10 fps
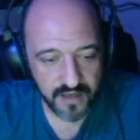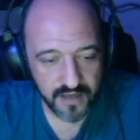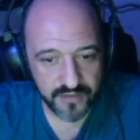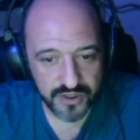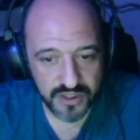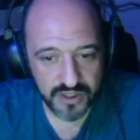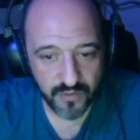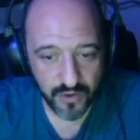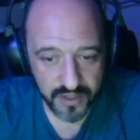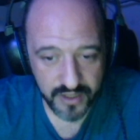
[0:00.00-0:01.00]
I'm using
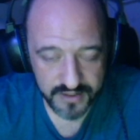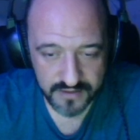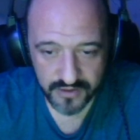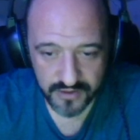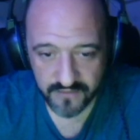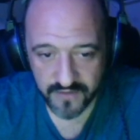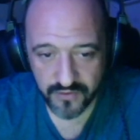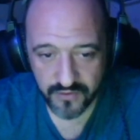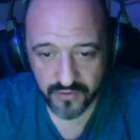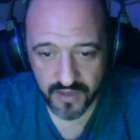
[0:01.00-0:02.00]
rockets. So if I
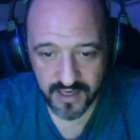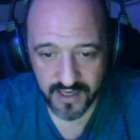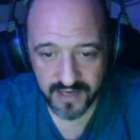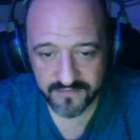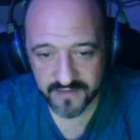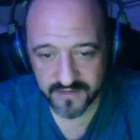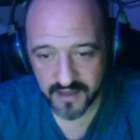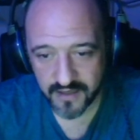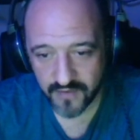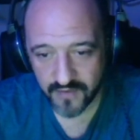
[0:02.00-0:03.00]
do a left
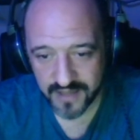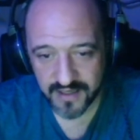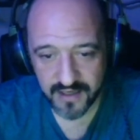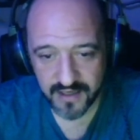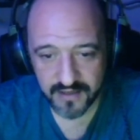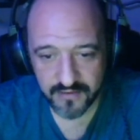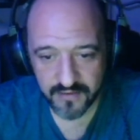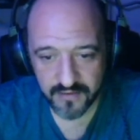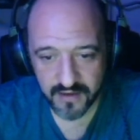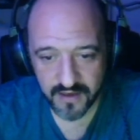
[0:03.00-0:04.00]
and right click,
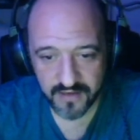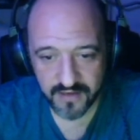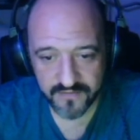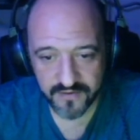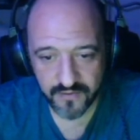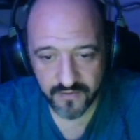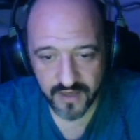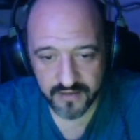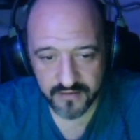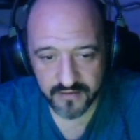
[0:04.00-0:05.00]
left,
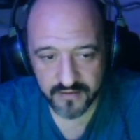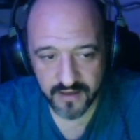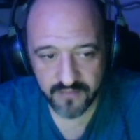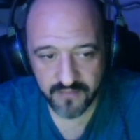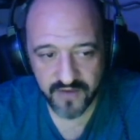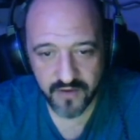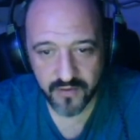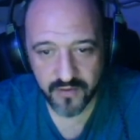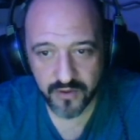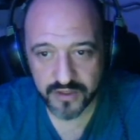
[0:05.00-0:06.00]
right, I'm firing
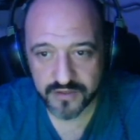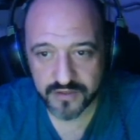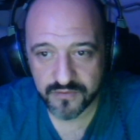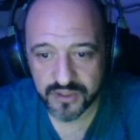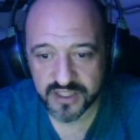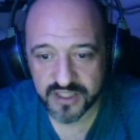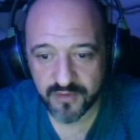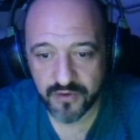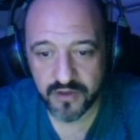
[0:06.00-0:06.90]
rockets, which explode.